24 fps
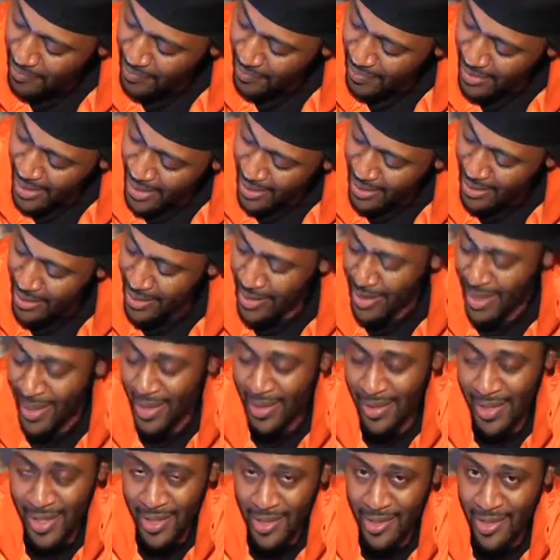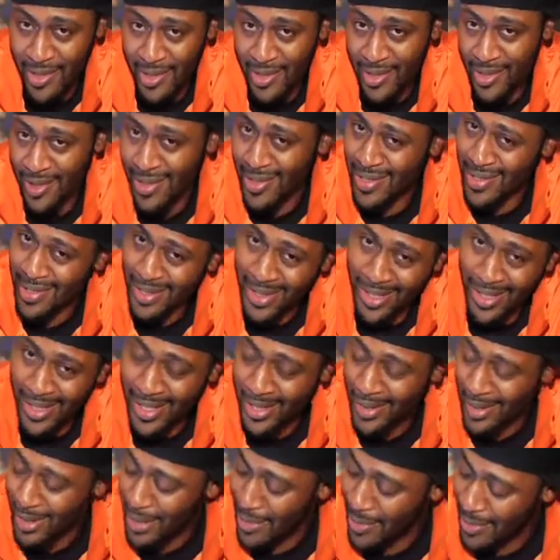That looks like a ninja star, so I
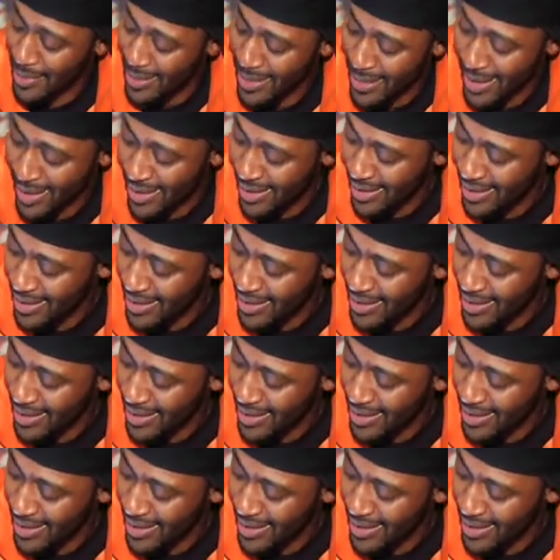couldn't go with that.